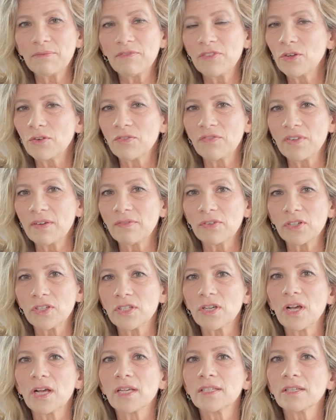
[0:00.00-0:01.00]
your favorite
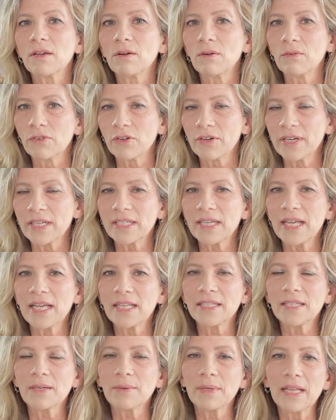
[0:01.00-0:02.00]
sauce over it.
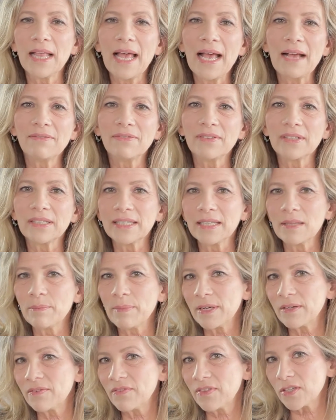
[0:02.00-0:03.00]
And so it'll have a little
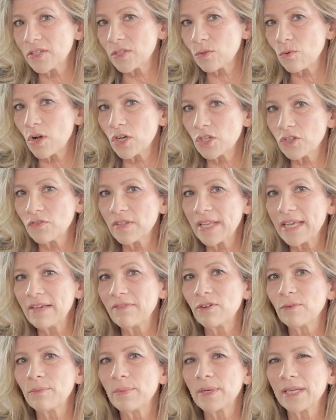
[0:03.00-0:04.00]
bit of the squash
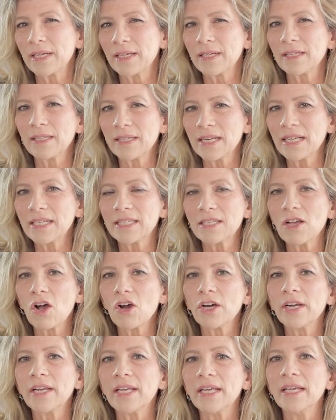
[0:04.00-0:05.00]
flavor, but a nice
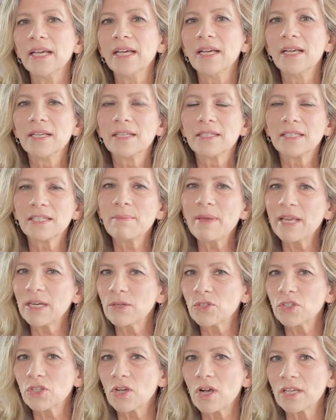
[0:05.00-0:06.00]
hearty tomato
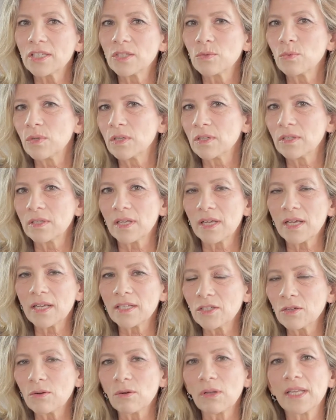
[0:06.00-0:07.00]
sauce will
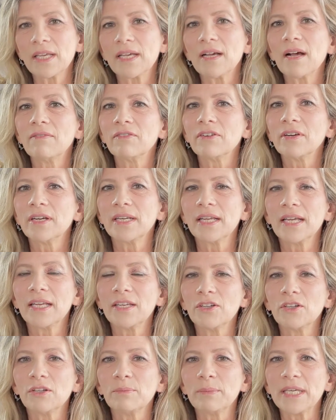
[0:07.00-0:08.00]
totally cover it,
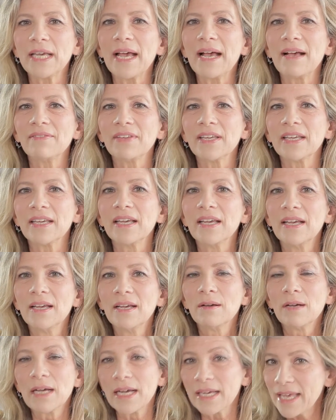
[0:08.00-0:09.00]
and you'll be having,
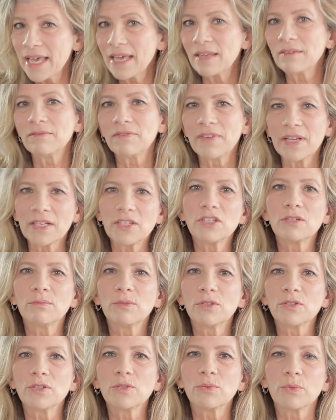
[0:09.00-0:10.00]
again,
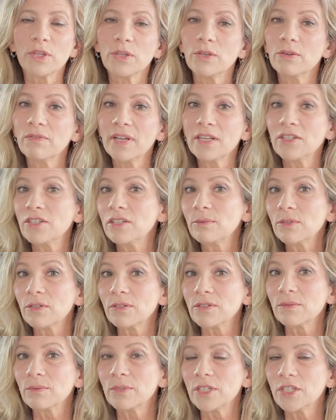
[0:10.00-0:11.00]
vegetables with your
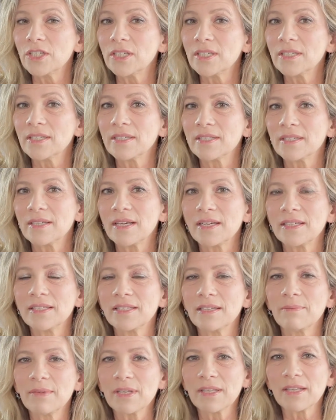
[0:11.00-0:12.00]
vegetables, which is
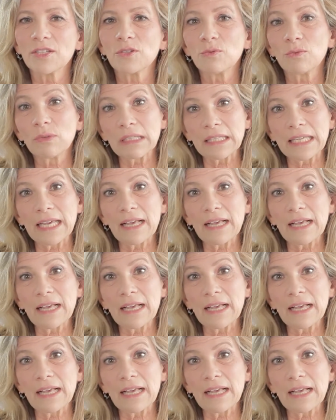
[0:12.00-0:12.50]
something that's really